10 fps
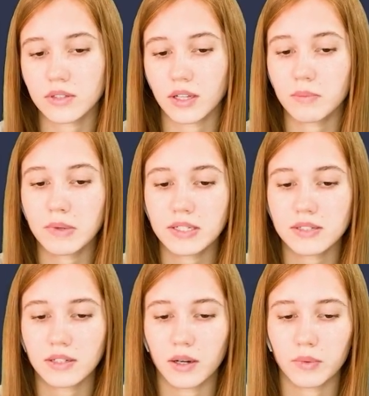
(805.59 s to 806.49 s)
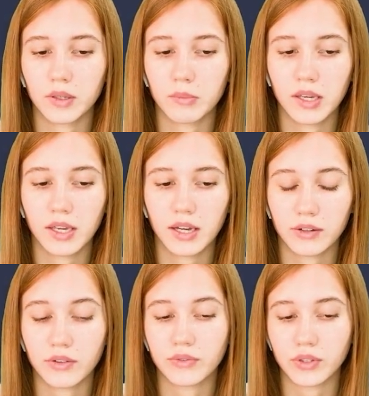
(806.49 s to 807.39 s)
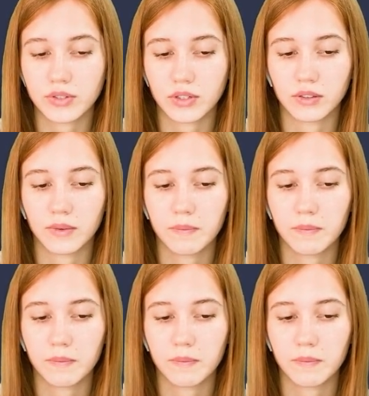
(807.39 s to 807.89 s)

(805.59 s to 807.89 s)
That means there will be a reversal.